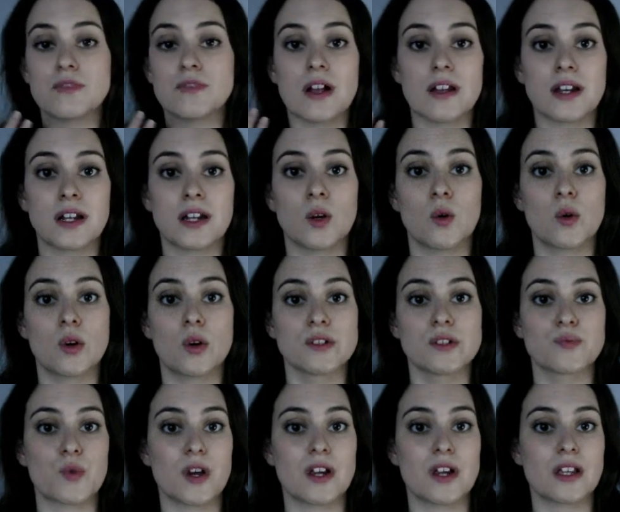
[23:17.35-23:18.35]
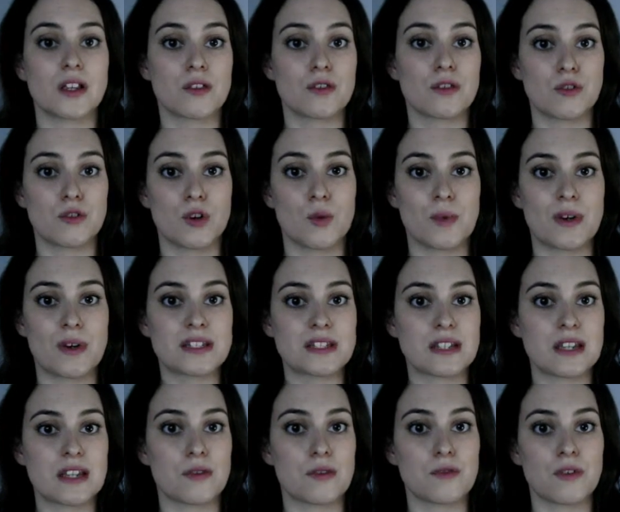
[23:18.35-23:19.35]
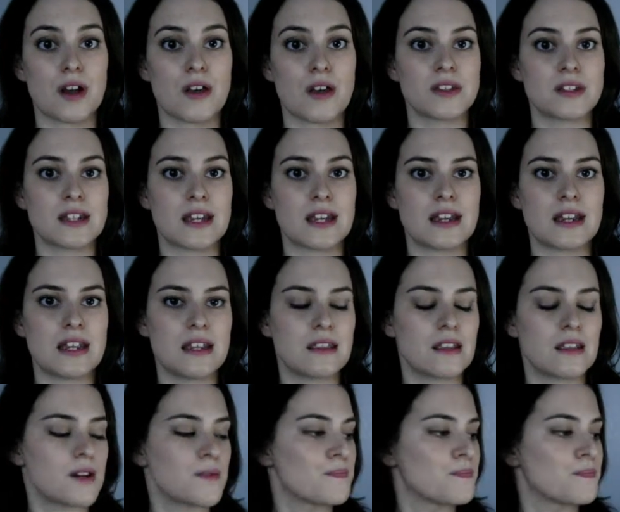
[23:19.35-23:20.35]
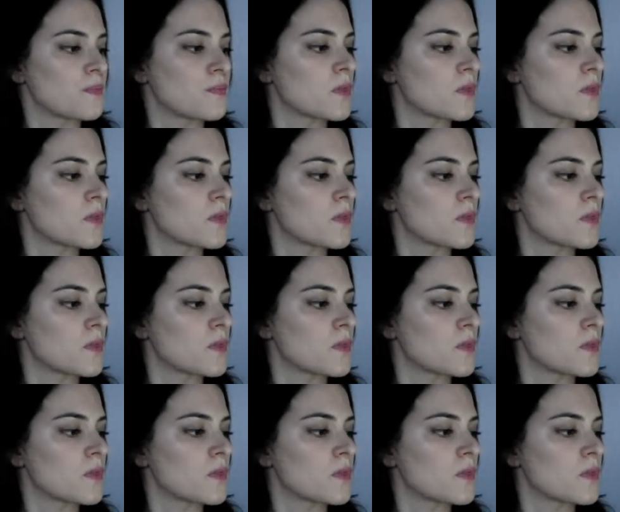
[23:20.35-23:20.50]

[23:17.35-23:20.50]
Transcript: felt any oils breaking through on my skin throughout the day either.